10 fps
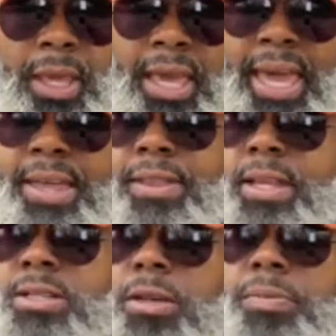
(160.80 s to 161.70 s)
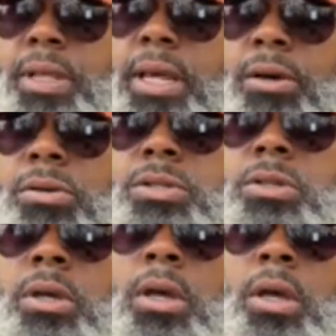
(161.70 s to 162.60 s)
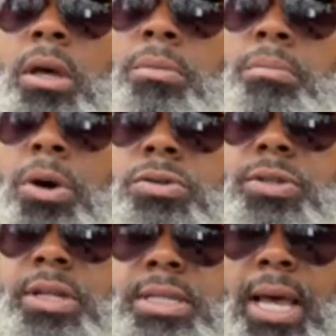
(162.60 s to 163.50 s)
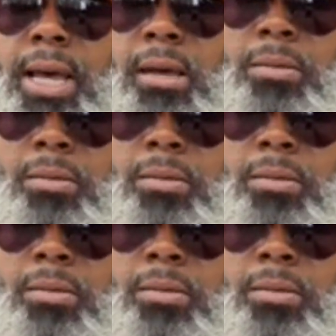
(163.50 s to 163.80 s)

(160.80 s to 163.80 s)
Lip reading: And then something else. Most of the time,